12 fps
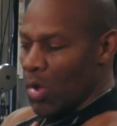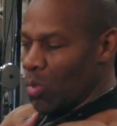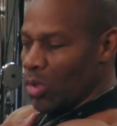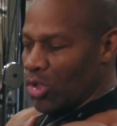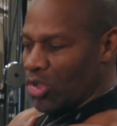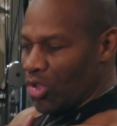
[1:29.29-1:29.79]

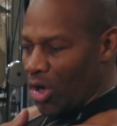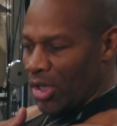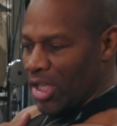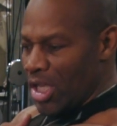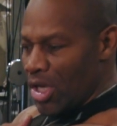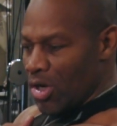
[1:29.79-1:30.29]
When you start
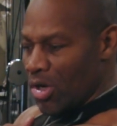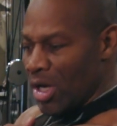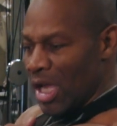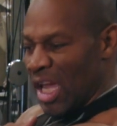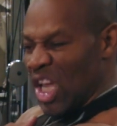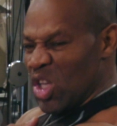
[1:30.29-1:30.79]

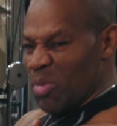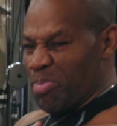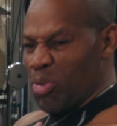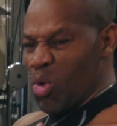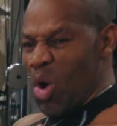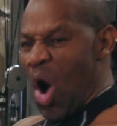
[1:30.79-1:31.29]
here and you
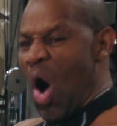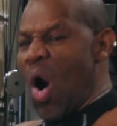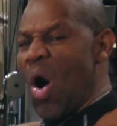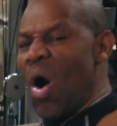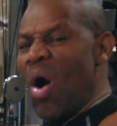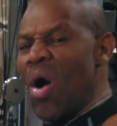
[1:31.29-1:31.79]
pull
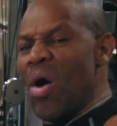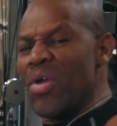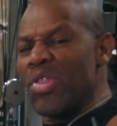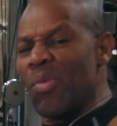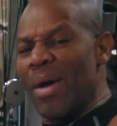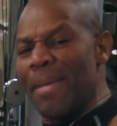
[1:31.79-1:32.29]

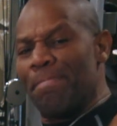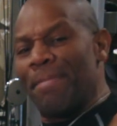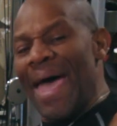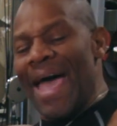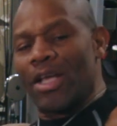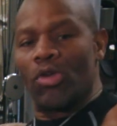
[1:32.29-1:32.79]
all the way
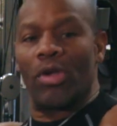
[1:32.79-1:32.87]
back,